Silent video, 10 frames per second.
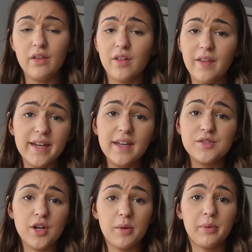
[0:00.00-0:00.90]
the
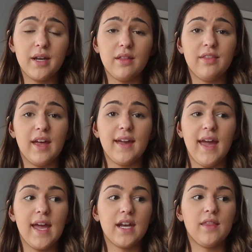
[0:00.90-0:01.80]
leggings are pretty thick
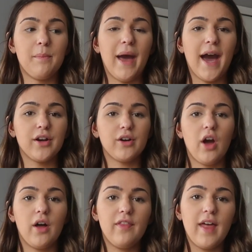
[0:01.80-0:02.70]
and the pattern
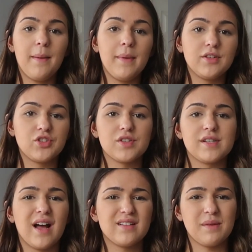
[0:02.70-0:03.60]
on them is just
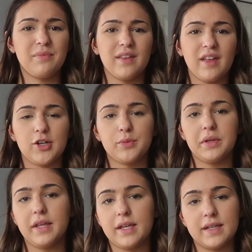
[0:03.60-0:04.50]
not something that you're
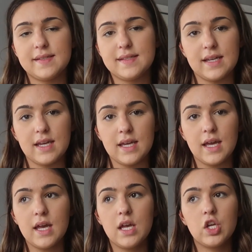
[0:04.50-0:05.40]
really gonna
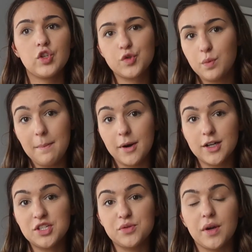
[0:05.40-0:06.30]
see sweat
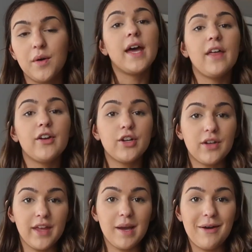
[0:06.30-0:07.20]
marks through. Another
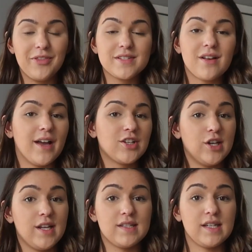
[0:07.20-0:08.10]
good thing about this
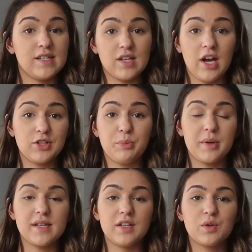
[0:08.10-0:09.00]
collection is it is
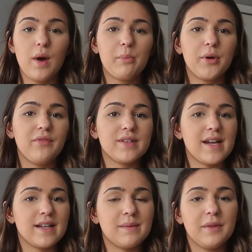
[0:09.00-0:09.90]
100% squat proof. It's not